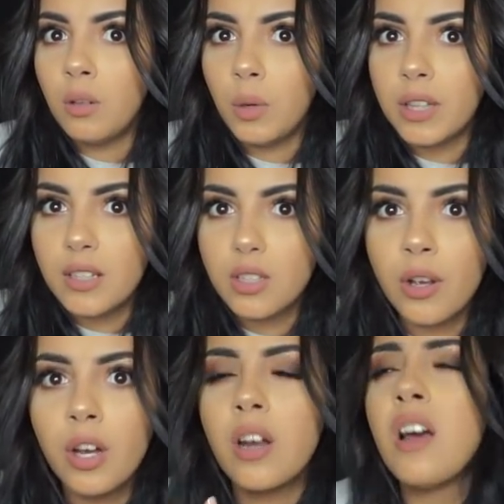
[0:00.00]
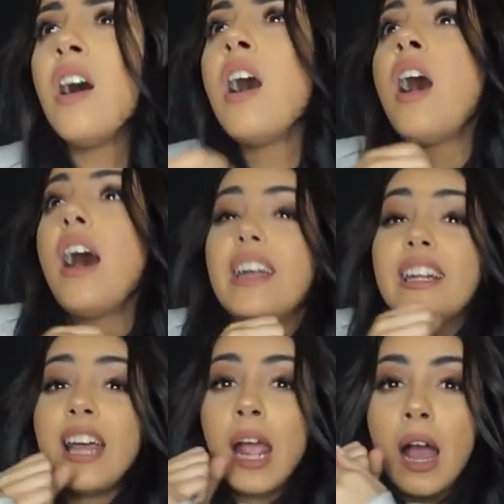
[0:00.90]
what the hell's going on? And
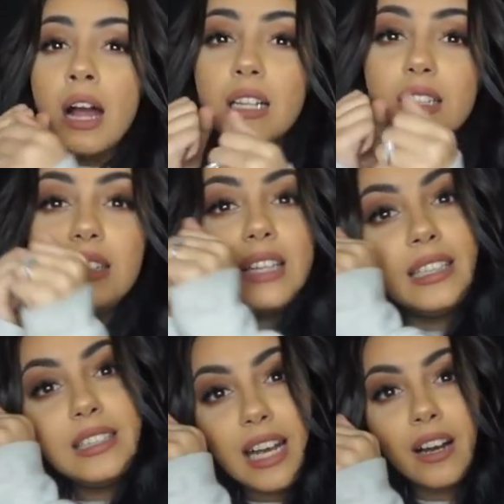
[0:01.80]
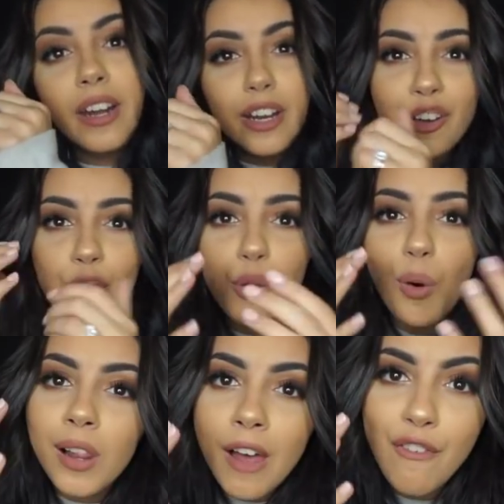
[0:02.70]
I like laid down, and I know
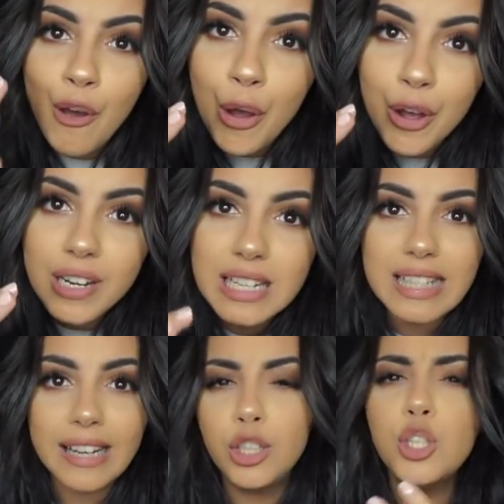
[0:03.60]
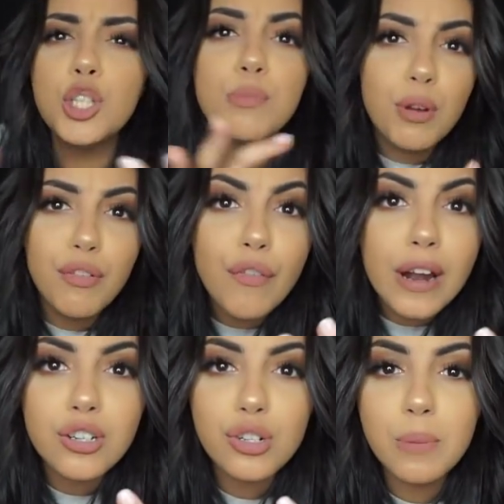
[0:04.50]
all I've heard is like, you should move
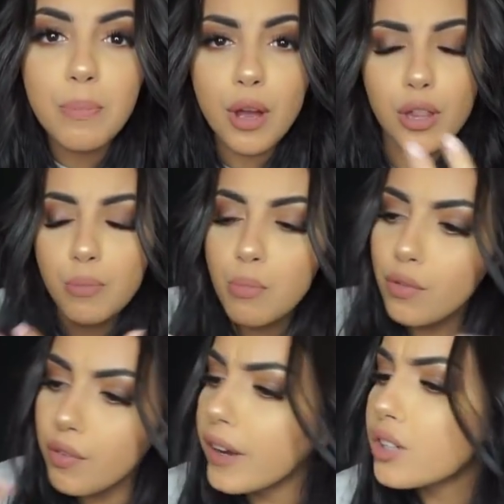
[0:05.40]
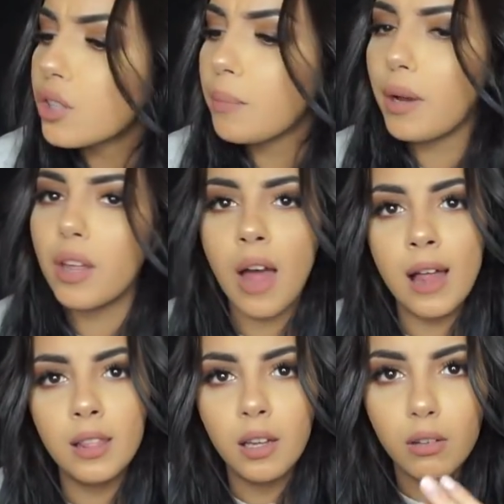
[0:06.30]
around during birth, move around during birth.
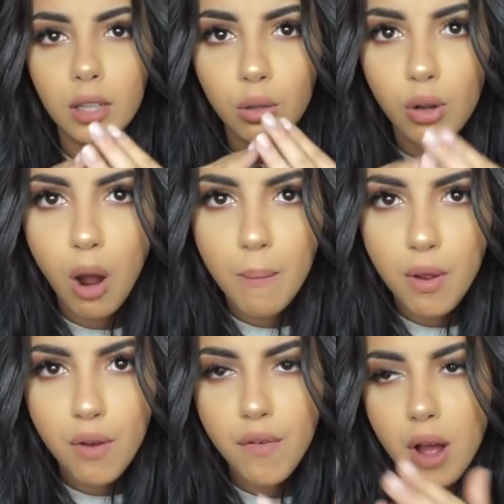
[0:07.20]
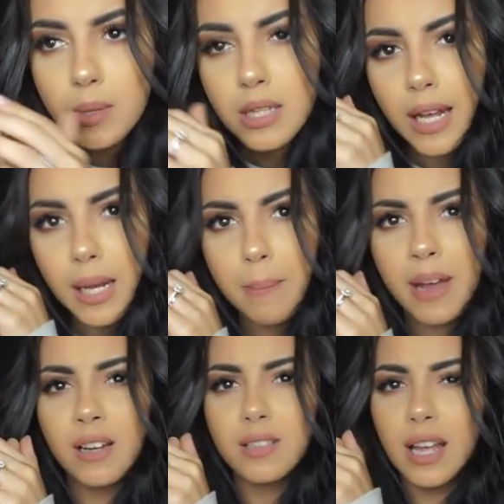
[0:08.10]
I literally could not move. I was laying in
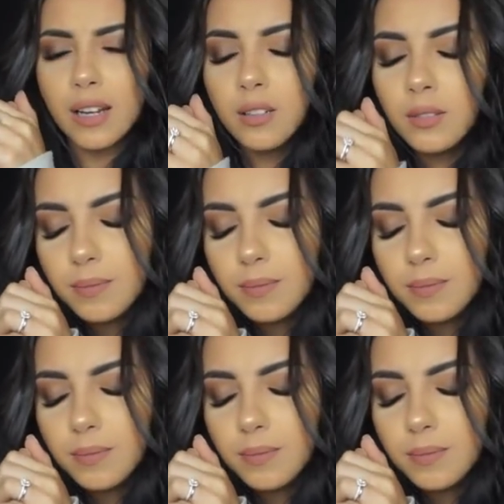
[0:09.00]
bed and I was like,